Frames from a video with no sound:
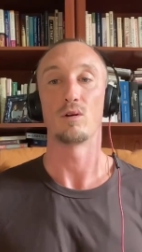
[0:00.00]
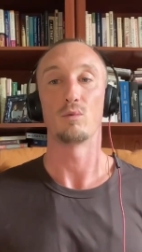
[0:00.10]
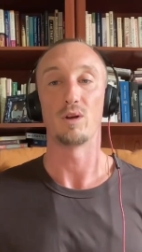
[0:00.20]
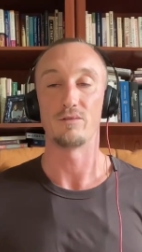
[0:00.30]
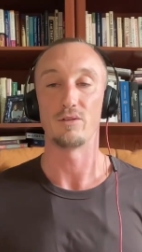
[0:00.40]

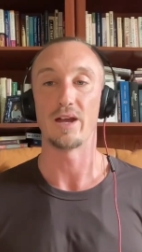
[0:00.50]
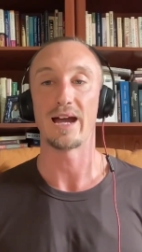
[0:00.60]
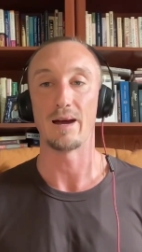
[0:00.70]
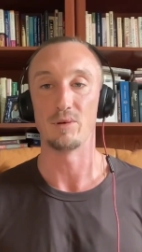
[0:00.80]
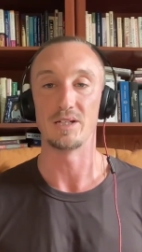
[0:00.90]
whatever the
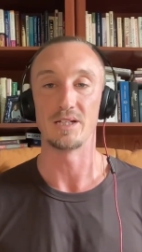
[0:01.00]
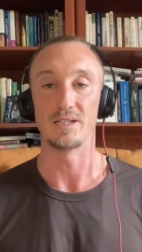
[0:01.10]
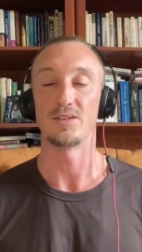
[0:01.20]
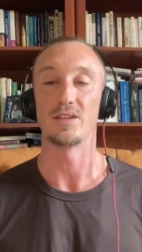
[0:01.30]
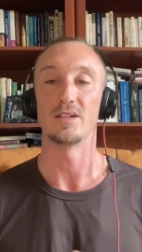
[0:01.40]
habit
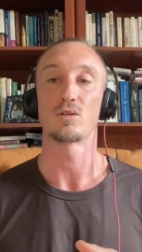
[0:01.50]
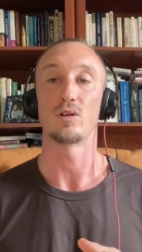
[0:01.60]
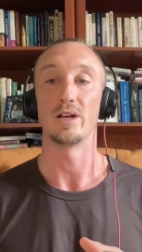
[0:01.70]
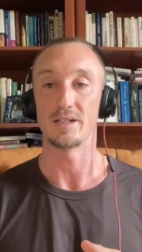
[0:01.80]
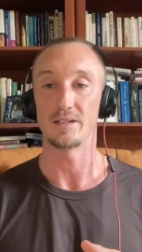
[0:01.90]
is that's
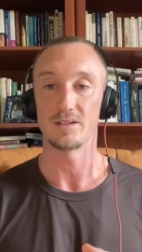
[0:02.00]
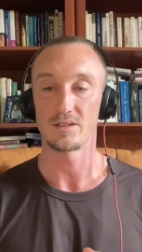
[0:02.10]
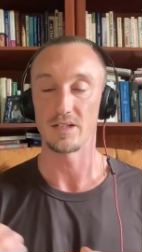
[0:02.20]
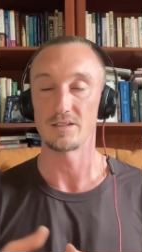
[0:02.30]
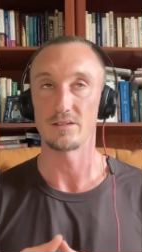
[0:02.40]
creating this
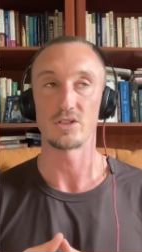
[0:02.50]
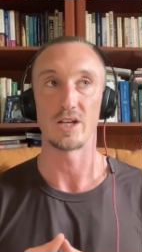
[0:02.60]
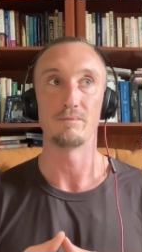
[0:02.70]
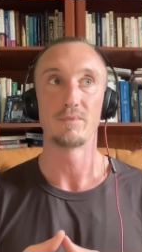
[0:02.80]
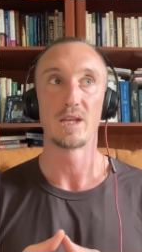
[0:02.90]
sense of
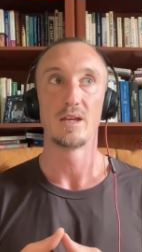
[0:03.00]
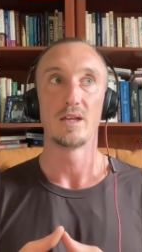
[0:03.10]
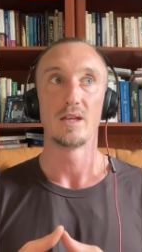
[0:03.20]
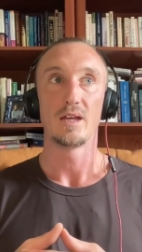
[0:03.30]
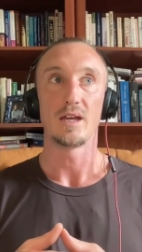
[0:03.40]
shame.
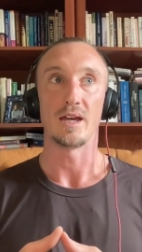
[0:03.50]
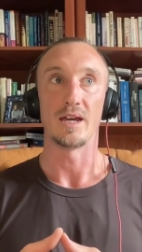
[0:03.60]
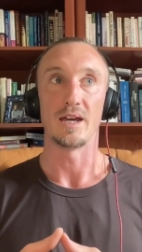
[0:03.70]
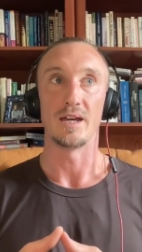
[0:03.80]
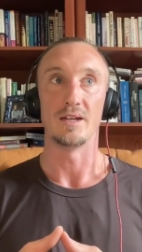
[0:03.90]

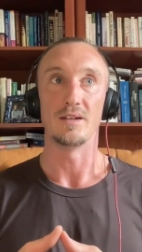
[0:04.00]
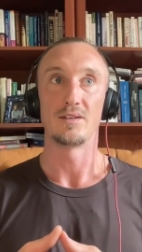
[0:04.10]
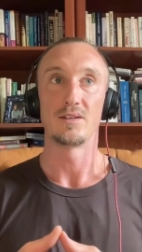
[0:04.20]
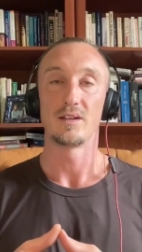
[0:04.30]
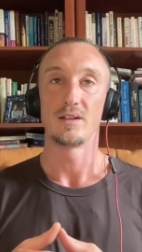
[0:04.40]

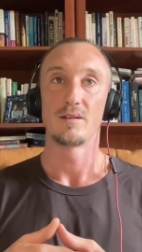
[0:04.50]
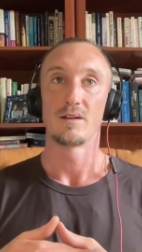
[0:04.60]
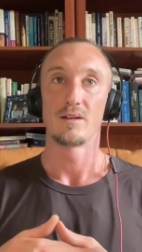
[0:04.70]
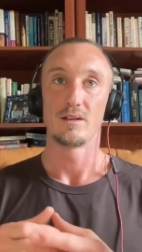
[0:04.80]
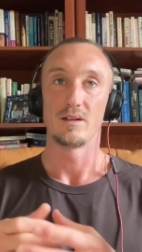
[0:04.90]
And
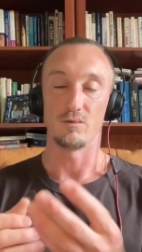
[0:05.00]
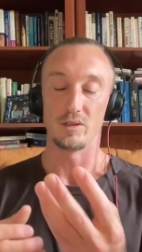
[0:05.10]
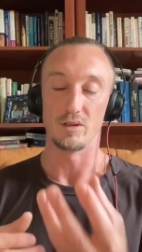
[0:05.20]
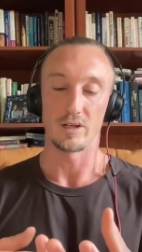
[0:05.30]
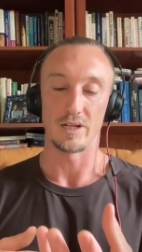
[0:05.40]
if we
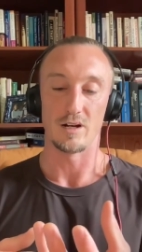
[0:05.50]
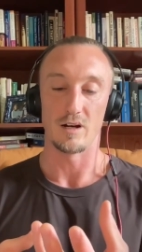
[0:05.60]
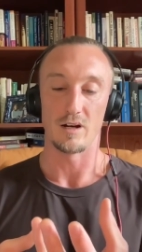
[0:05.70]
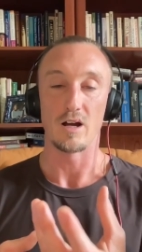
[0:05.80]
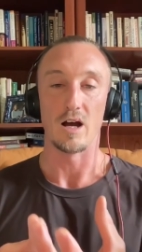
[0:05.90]
look at
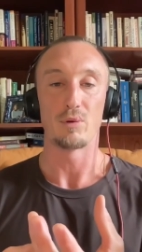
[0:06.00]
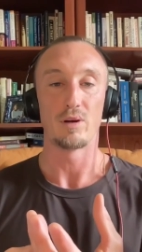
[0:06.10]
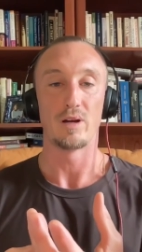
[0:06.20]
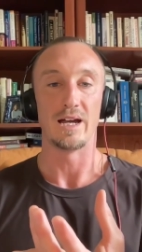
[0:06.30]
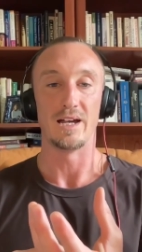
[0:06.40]
our cup
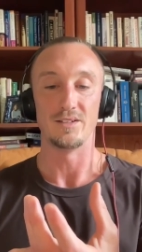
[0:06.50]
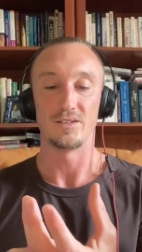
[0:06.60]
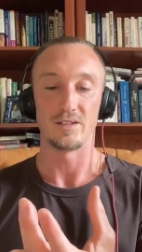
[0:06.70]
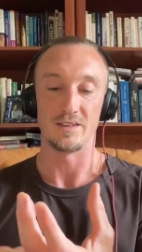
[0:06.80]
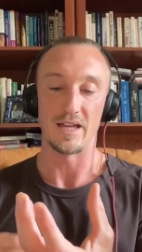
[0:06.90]
as
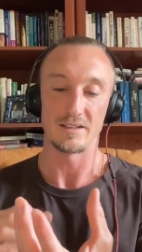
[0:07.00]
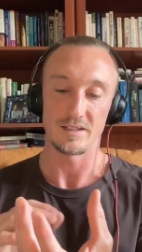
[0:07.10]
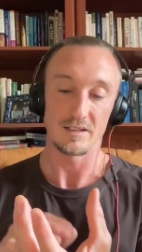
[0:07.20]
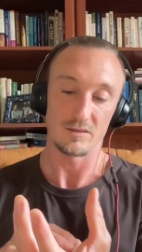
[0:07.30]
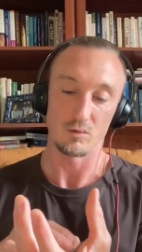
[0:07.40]
in that
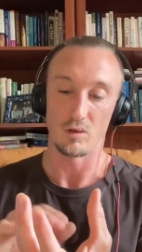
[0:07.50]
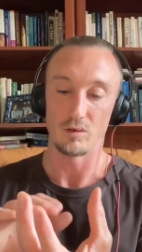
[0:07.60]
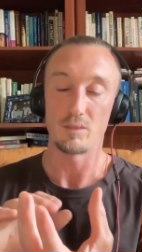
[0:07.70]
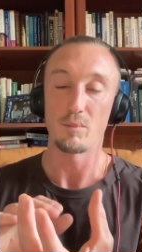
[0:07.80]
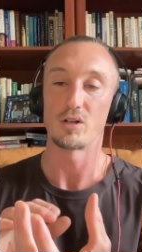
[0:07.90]
state, we're
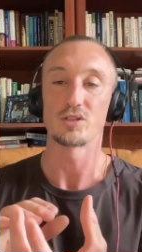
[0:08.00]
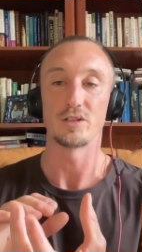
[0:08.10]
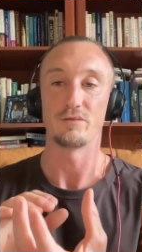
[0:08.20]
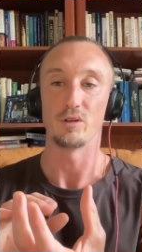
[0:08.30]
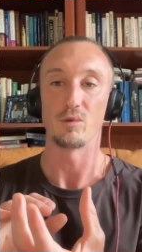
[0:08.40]
only partially
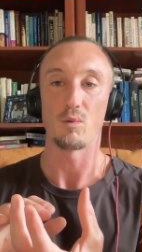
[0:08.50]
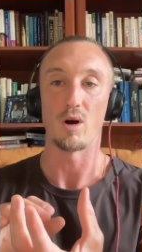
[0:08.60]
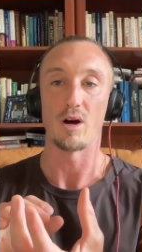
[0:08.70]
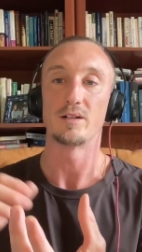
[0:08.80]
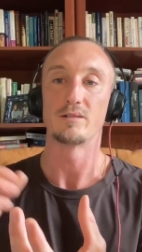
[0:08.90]
filled with
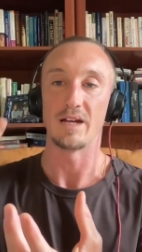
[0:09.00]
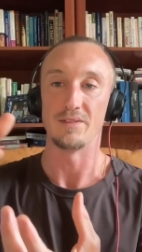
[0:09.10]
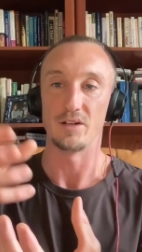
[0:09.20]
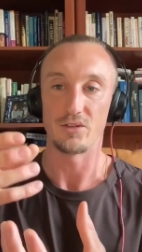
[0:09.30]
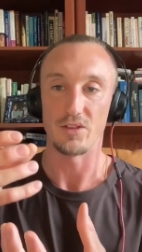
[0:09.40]
water, and
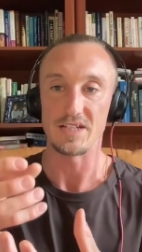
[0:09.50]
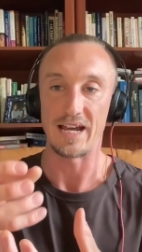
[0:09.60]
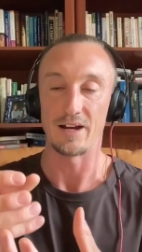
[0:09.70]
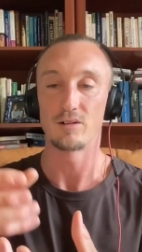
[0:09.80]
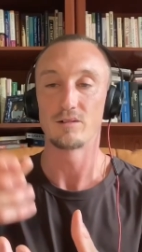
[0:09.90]
there's this
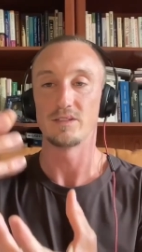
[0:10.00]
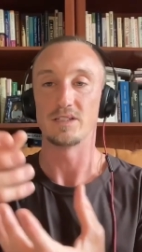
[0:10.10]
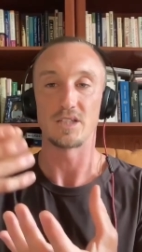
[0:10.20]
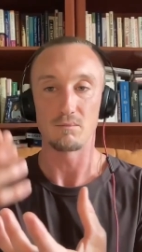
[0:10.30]
air. It's like